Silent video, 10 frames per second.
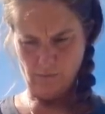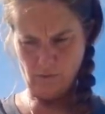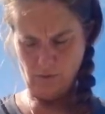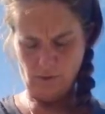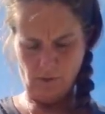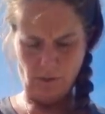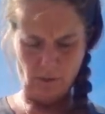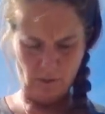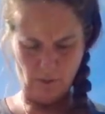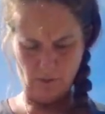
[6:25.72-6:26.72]
four.
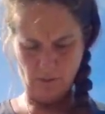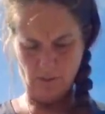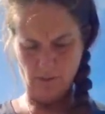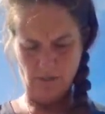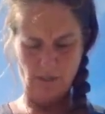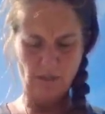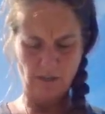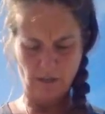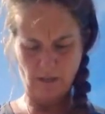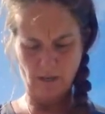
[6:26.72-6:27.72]
Look,
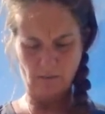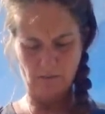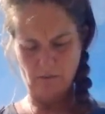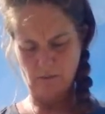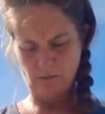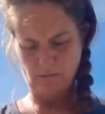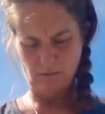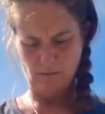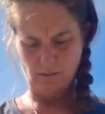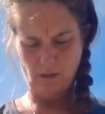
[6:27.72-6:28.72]
I can count.
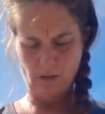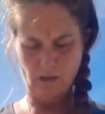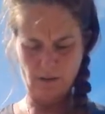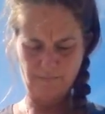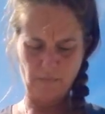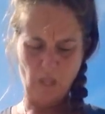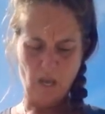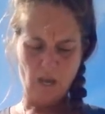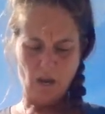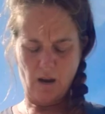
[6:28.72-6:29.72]
All
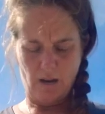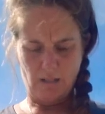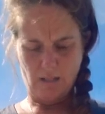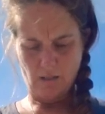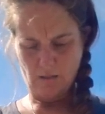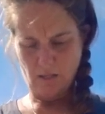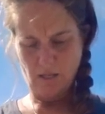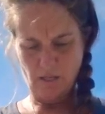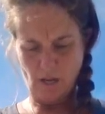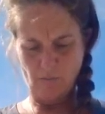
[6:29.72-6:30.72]
right, so
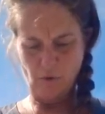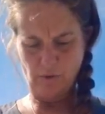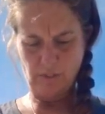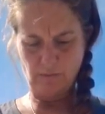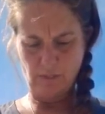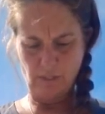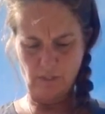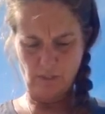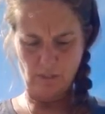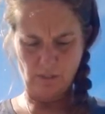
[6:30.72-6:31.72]
then I pull this
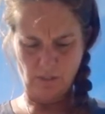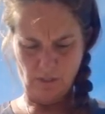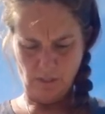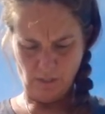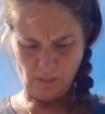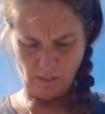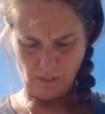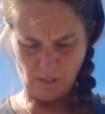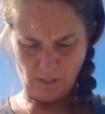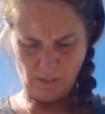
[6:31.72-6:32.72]
one
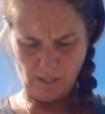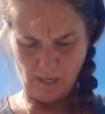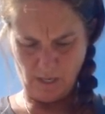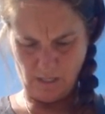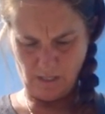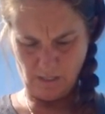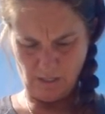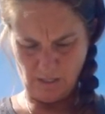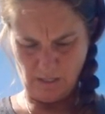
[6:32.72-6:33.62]
and get it tight.